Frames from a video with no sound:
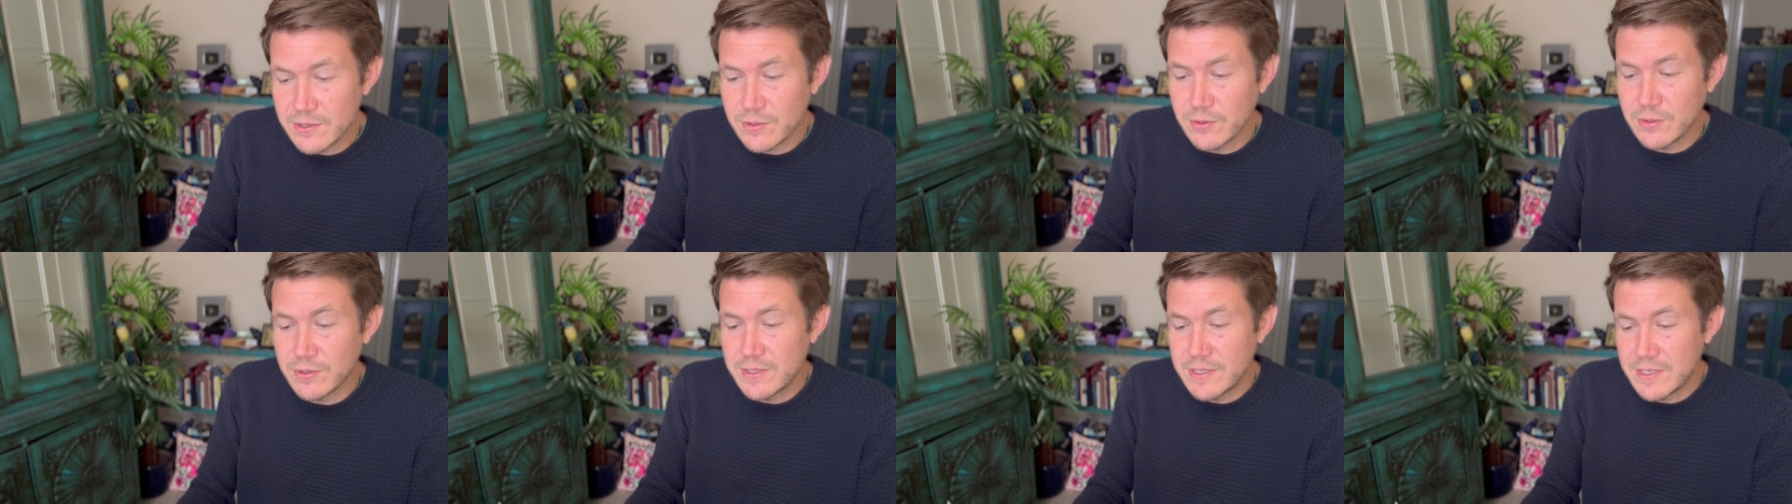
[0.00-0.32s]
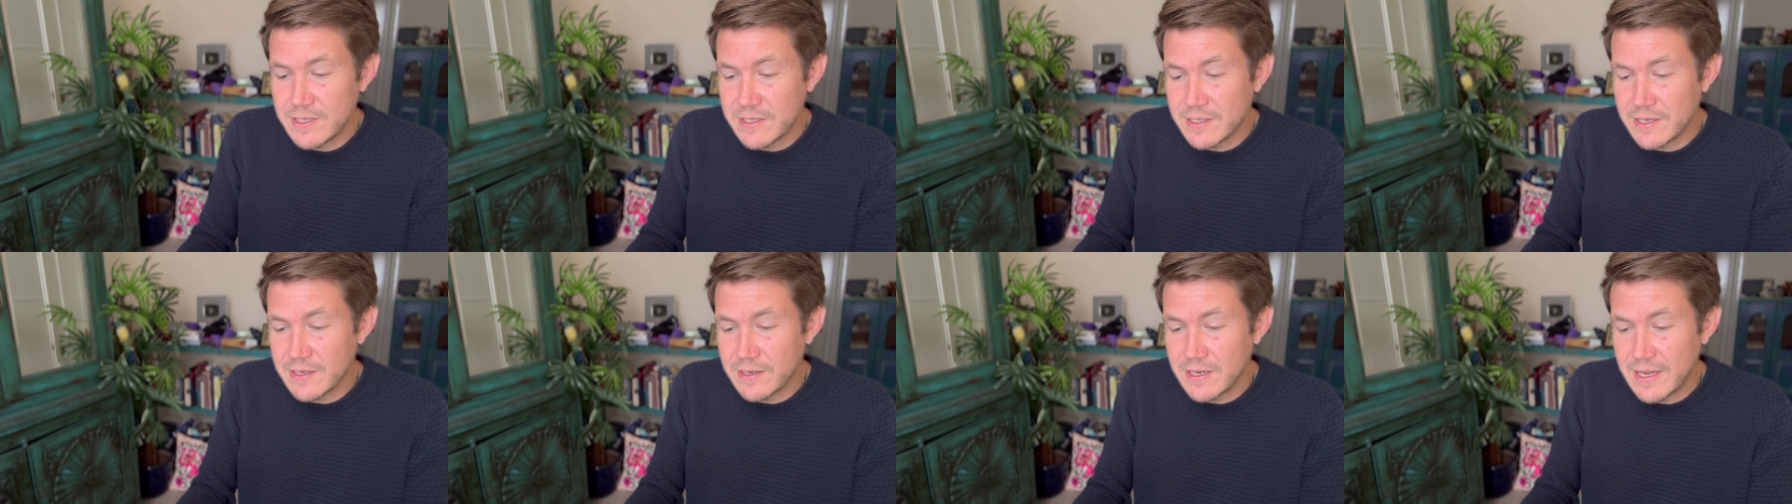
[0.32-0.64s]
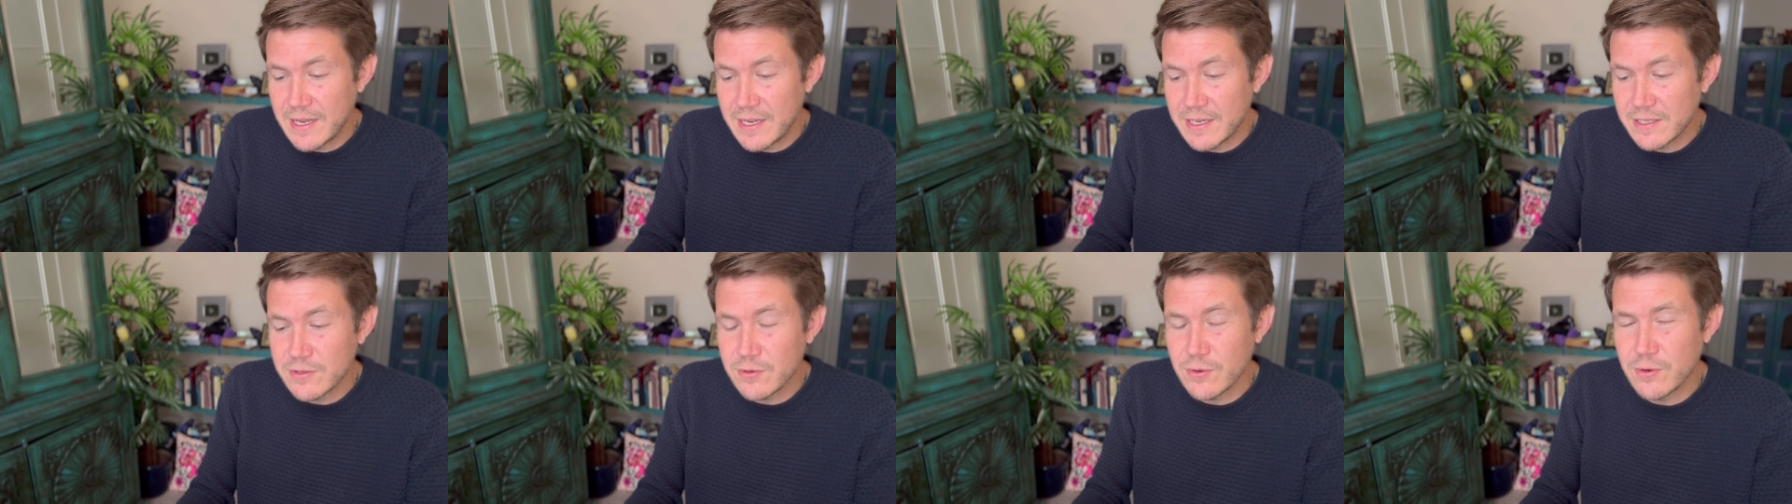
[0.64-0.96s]
or
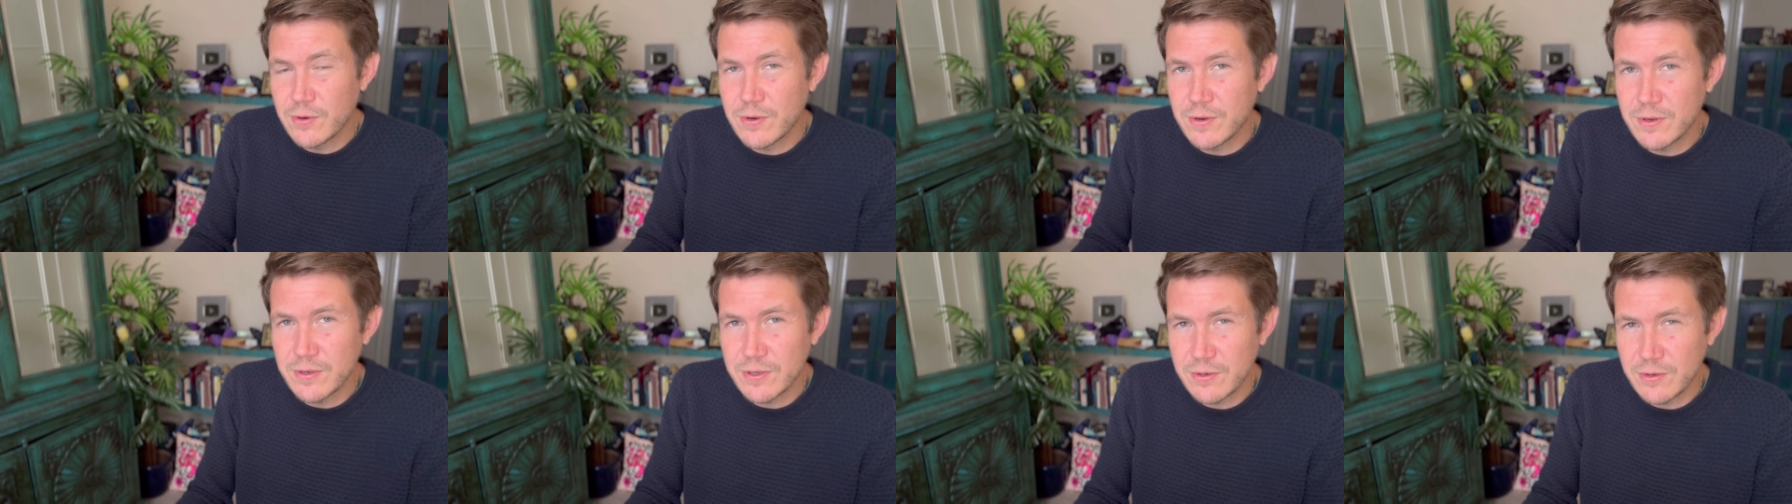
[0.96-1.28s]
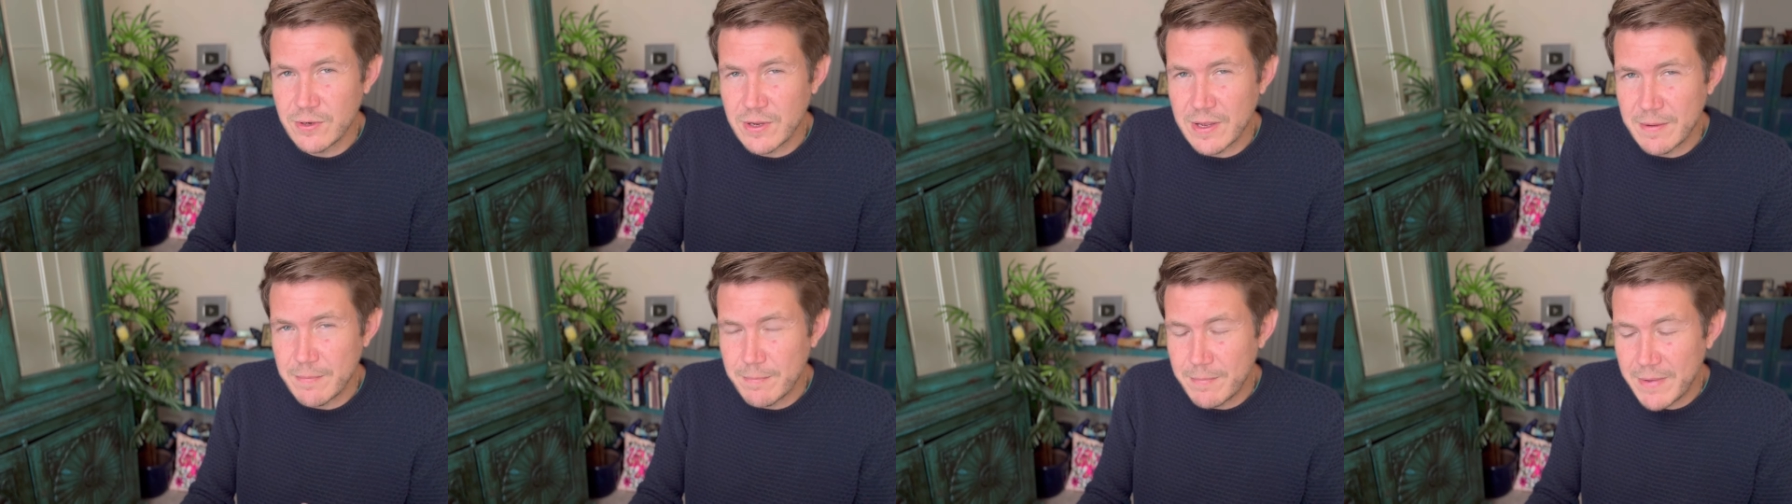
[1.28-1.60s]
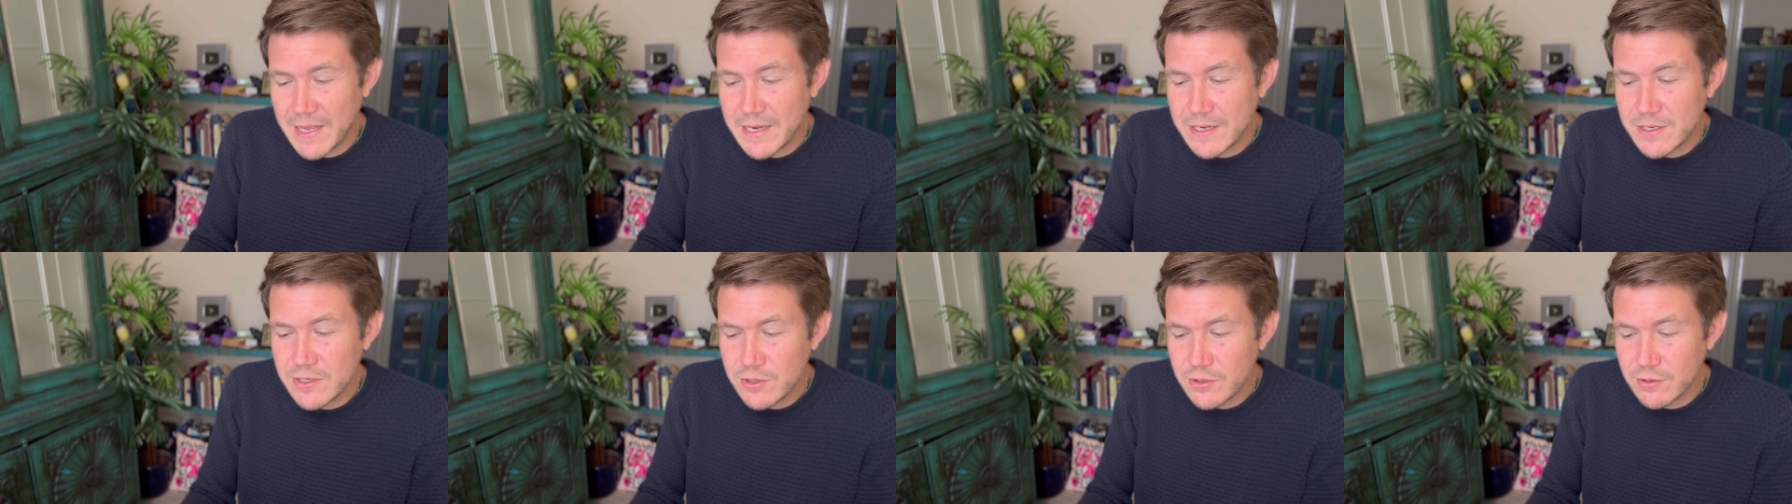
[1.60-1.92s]
disconnect or
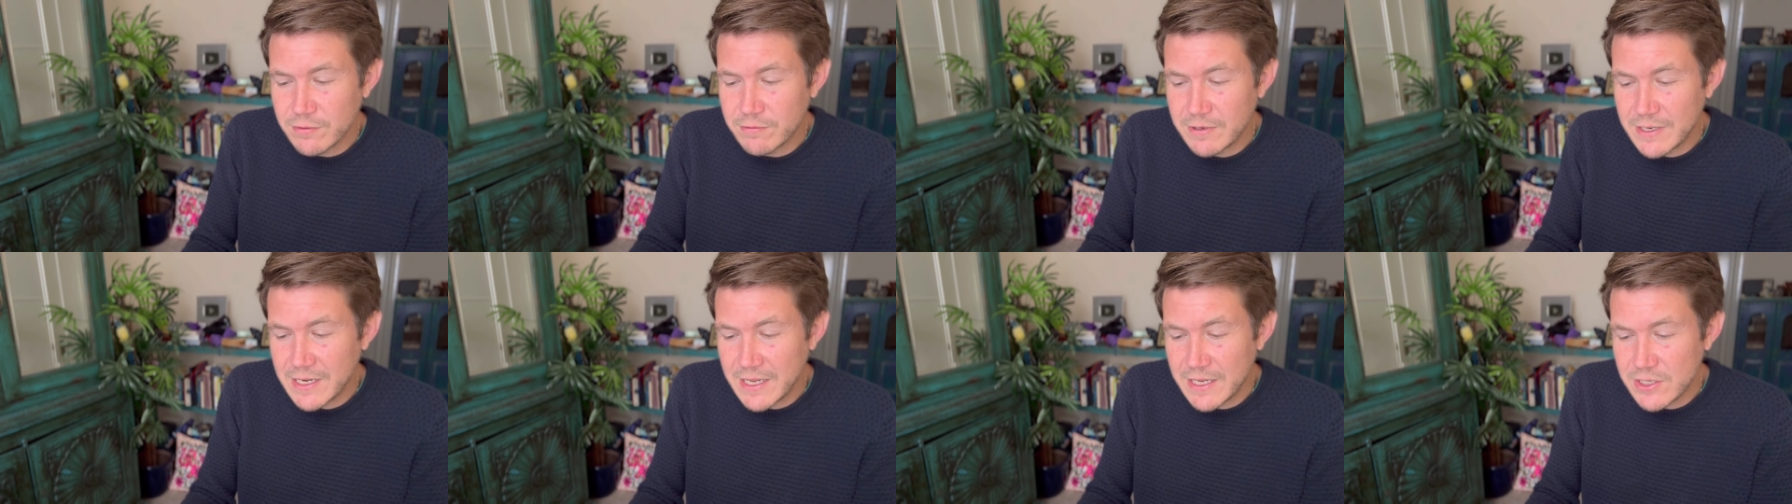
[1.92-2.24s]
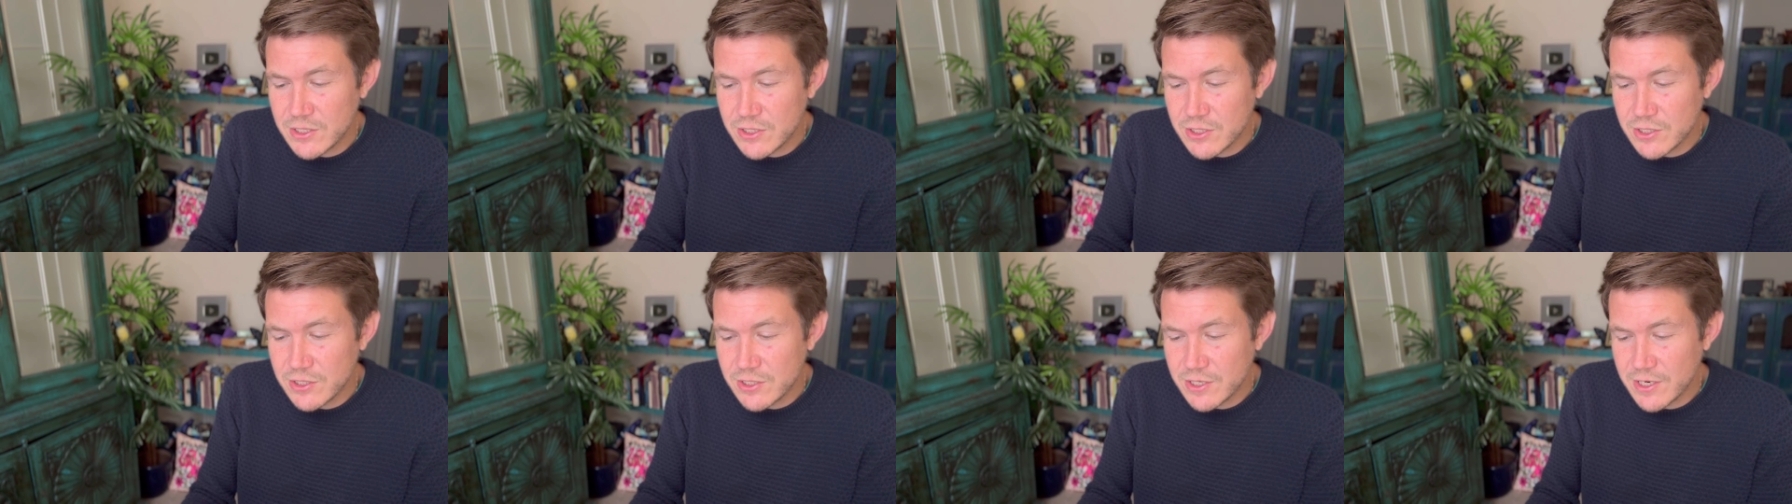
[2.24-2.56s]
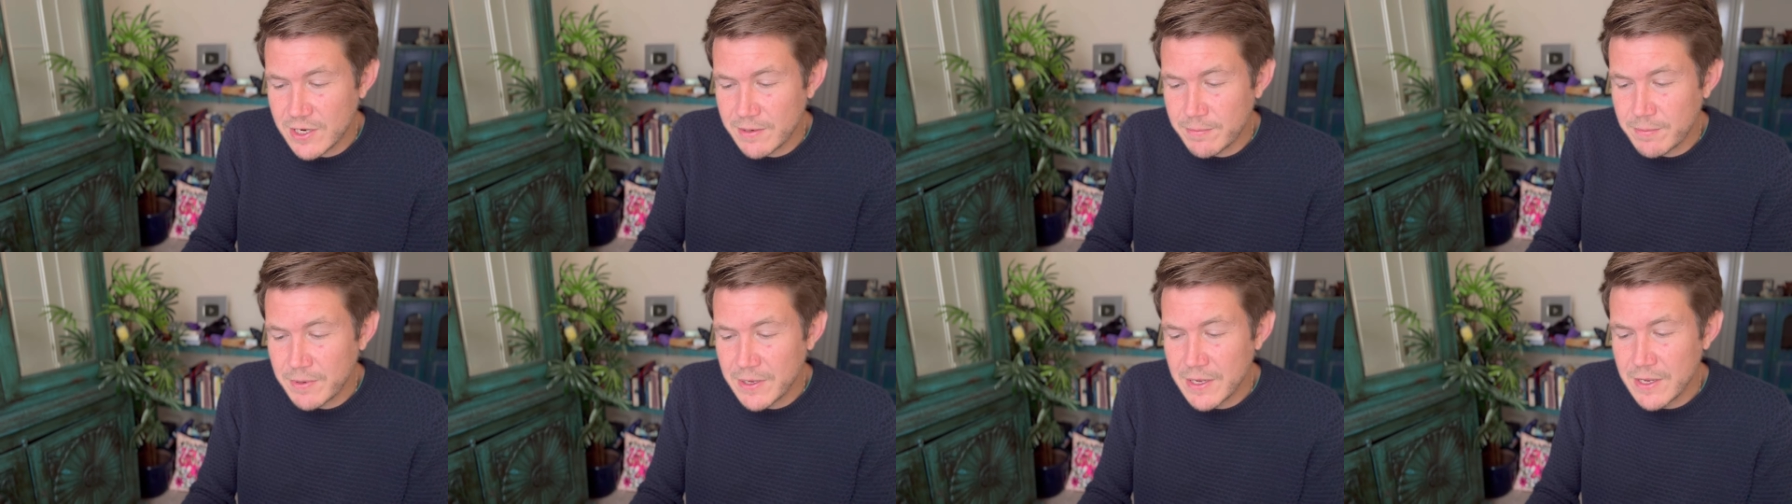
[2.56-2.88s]
amend your
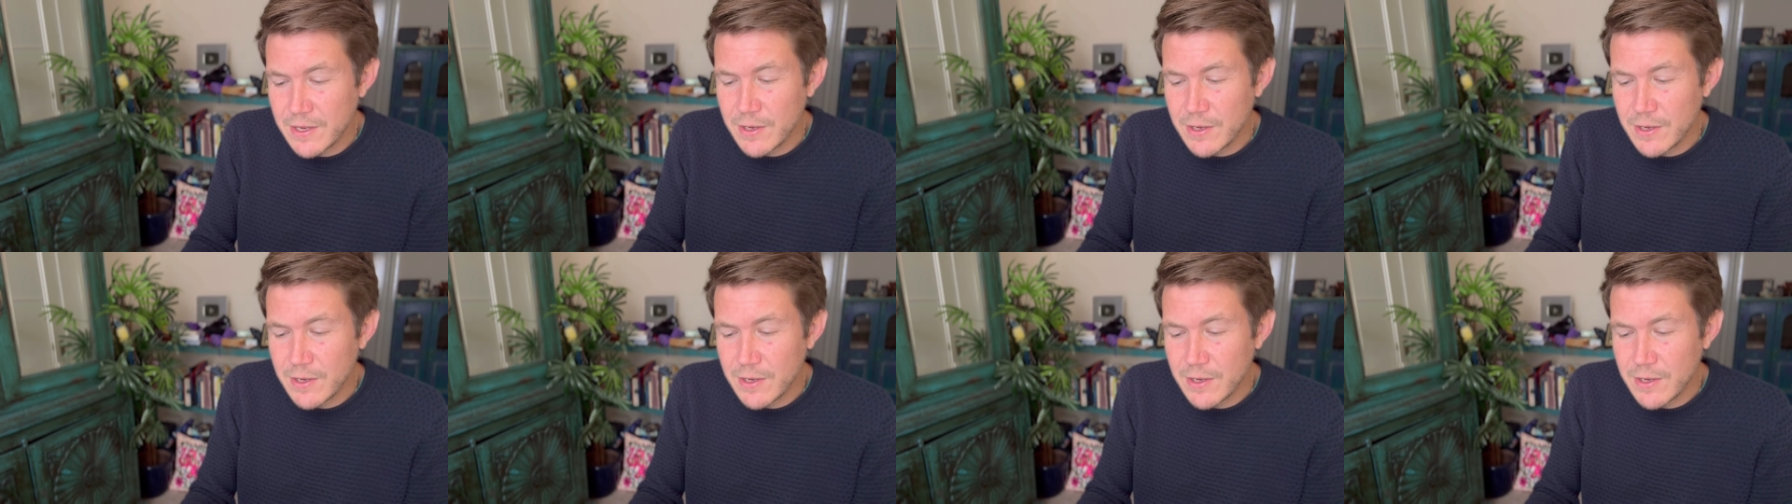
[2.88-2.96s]
relationship,